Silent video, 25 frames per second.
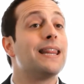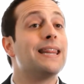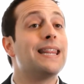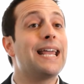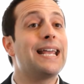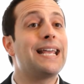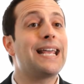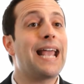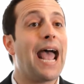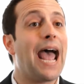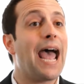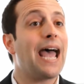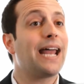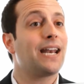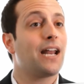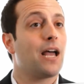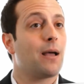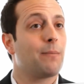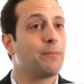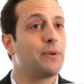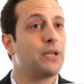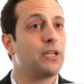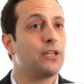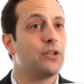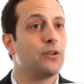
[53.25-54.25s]
they
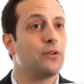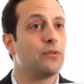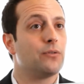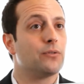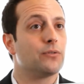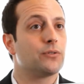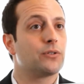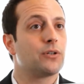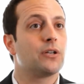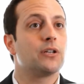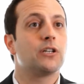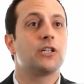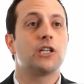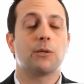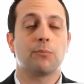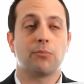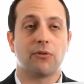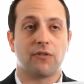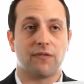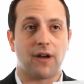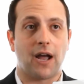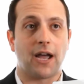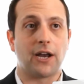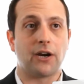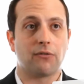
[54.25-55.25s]
cannot be used to
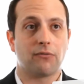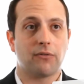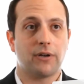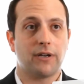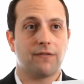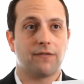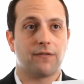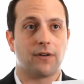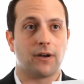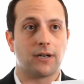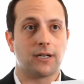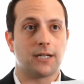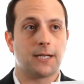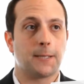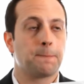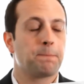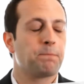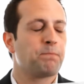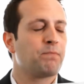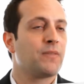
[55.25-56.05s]
provide a refund.